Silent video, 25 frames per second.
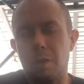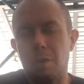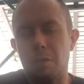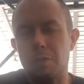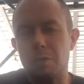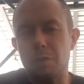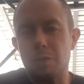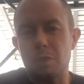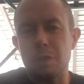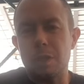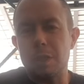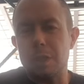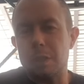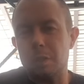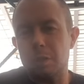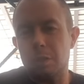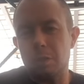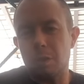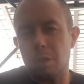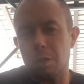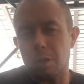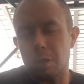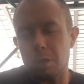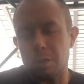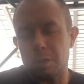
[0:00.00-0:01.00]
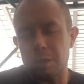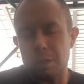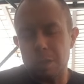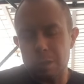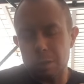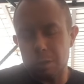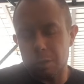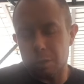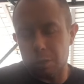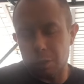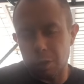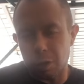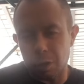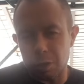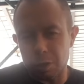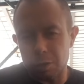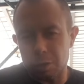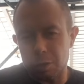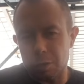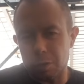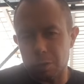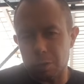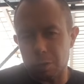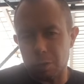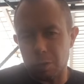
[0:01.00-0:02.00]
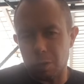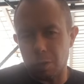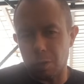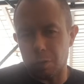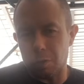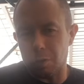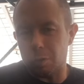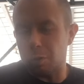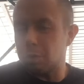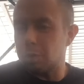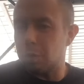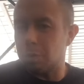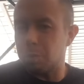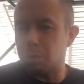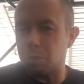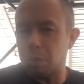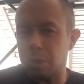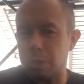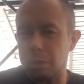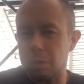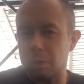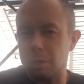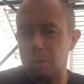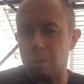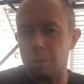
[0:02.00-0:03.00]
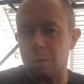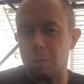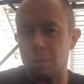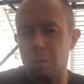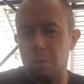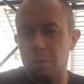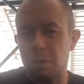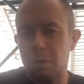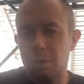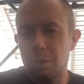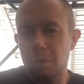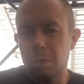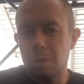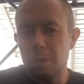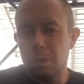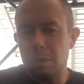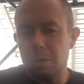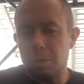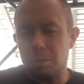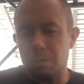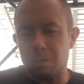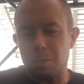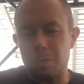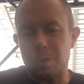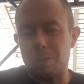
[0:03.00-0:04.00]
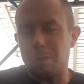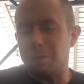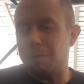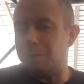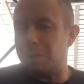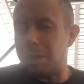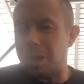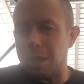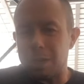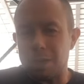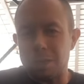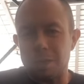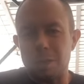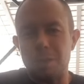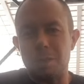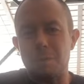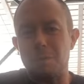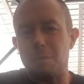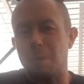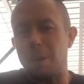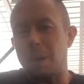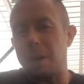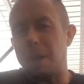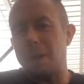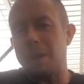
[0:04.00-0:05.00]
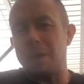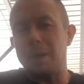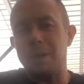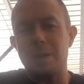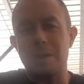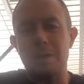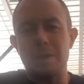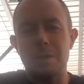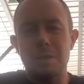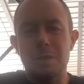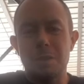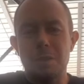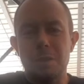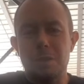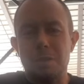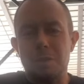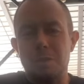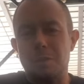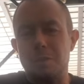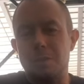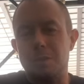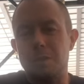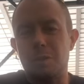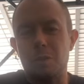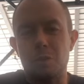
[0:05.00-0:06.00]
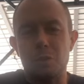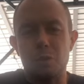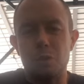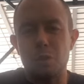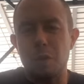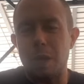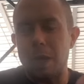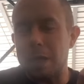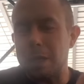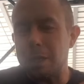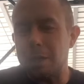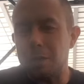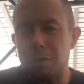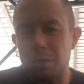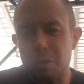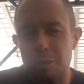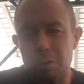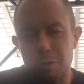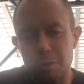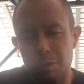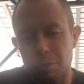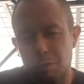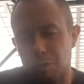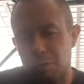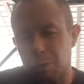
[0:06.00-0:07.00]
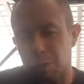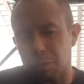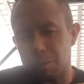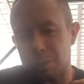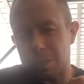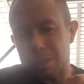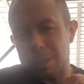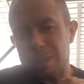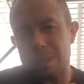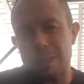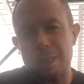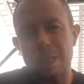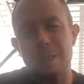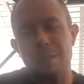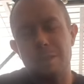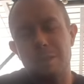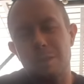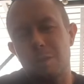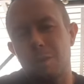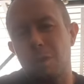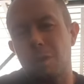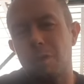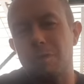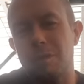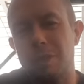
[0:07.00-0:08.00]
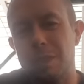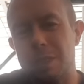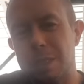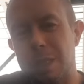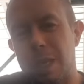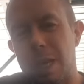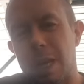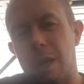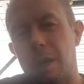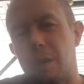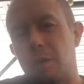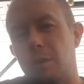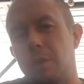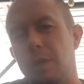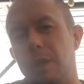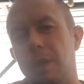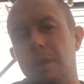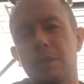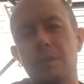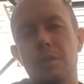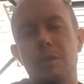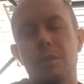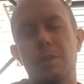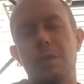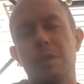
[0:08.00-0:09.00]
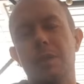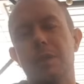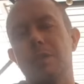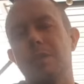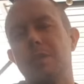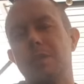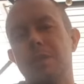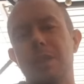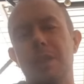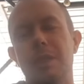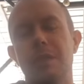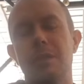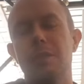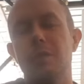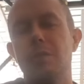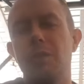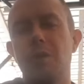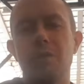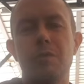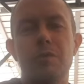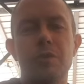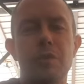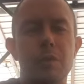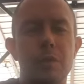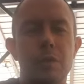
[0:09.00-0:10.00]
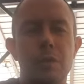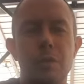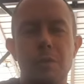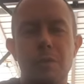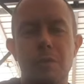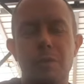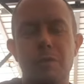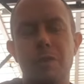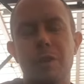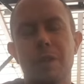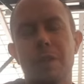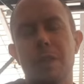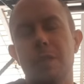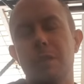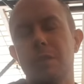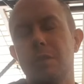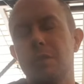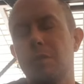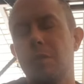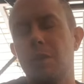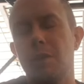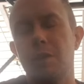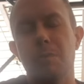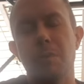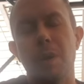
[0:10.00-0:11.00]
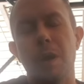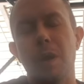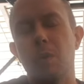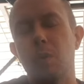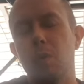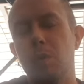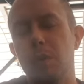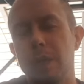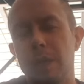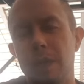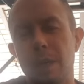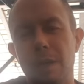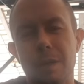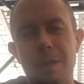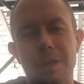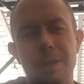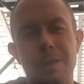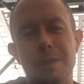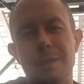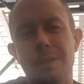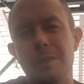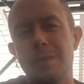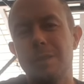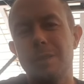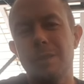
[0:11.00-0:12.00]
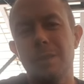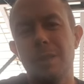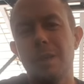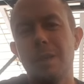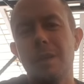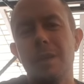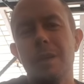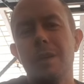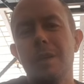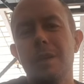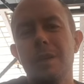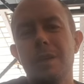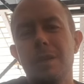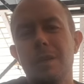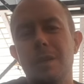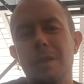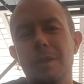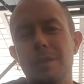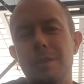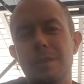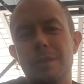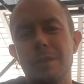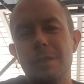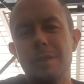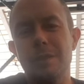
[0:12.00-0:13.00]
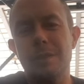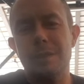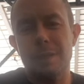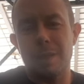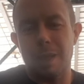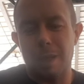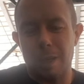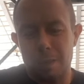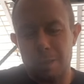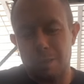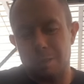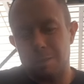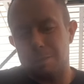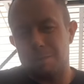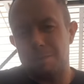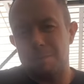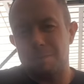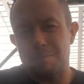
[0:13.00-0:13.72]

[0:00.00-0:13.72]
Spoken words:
your discharge on your compressor divided by the radius from the center of this area to the center of your fucking turbine wheel. It's like,